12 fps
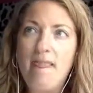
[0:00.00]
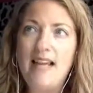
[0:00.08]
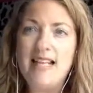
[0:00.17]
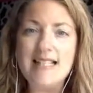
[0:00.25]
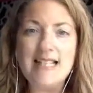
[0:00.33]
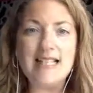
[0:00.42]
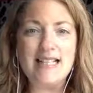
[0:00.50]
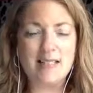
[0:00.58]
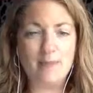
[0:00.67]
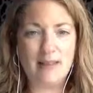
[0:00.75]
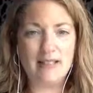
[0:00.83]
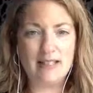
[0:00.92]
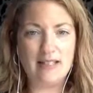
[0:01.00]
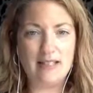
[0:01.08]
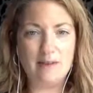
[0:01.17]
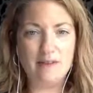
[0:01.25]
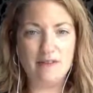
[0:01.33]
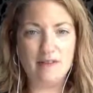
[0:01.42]
Is it
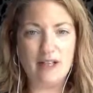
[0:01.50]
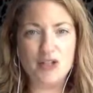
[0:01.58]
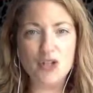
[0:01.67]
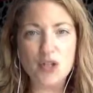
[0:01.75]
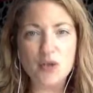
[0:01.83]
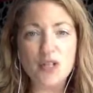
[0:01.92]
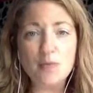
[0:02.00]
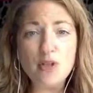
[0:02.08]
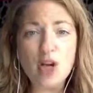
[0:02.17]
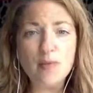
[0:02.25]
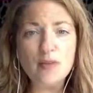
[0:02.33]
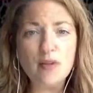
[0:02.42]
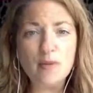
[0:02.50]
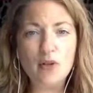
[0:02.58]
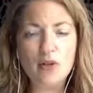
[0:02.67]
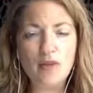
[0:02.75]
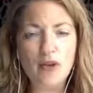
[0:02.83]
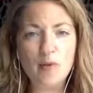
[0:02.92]
expansive? And so sometimes when I'm on
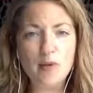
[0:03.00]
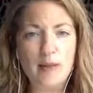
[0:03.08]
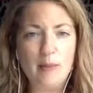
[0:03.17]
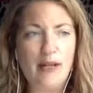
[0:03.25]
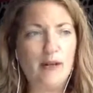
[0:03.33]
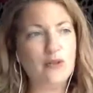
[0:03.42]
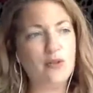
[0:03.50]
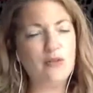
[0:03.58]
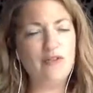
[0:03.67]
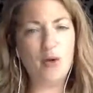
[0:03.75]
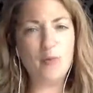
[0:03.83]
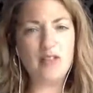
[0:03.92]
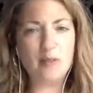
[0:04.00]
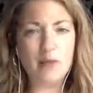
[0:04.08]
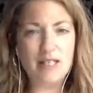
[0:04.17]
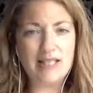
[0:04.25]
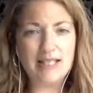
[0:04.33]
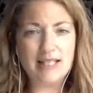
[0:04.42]
the phone with people, like I was on the phone with someone
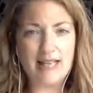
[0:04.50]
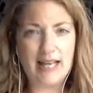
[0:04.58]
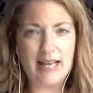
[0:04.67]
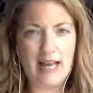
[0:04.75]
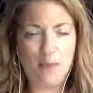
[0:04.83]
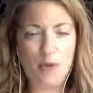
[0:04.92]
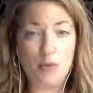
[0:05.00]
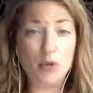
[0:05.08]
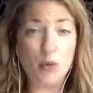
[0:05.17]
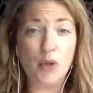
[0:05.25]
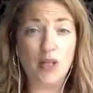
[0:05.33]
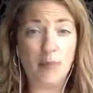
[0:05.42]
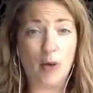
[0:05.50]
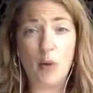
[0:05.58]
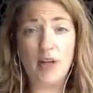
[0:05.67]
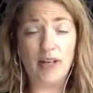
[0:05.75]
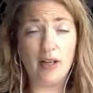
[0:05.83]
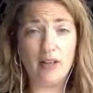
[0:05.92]
yesterday, and we were talking about
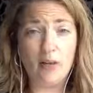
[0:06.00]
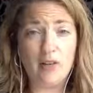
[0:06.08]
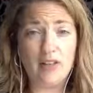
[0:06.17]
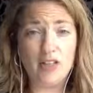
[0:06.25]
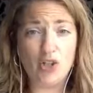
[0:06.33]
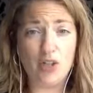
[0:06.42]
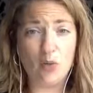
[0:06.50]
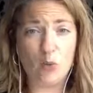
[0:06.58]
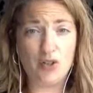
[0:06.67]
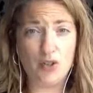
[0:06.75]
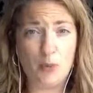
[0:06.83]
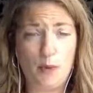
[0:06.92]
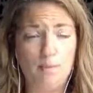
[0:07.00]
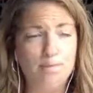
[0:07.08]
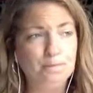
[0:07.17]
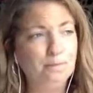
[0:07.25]
working with each other one-to-one.